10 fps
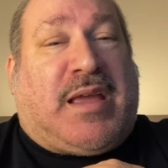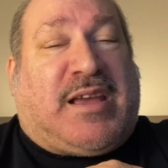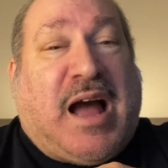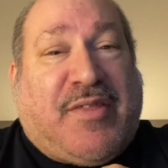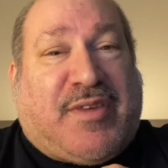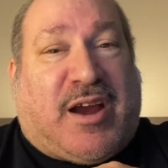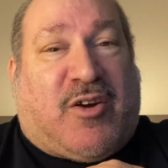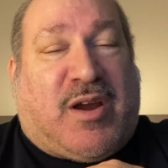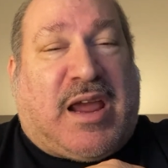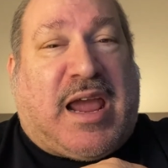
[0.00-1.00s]
Got
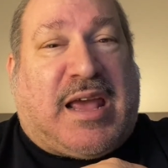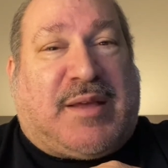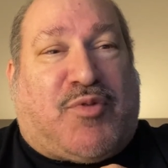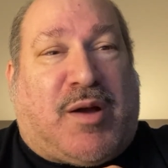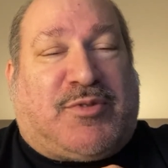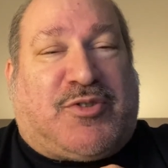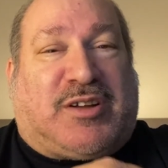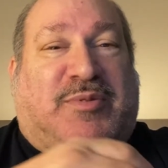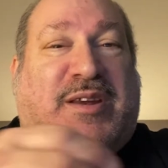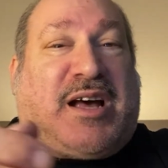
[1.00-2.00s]
there, and the problem turned
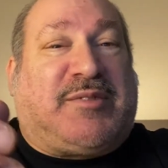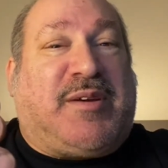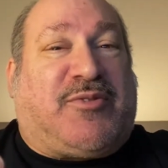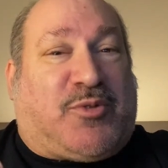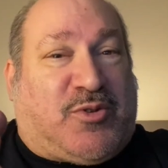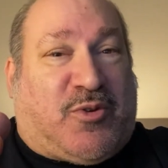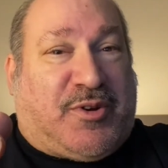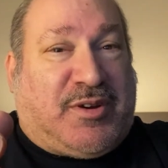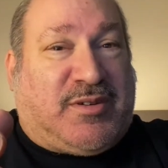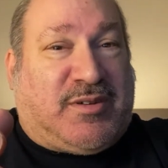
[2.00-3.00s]
out to be not to be a floor cord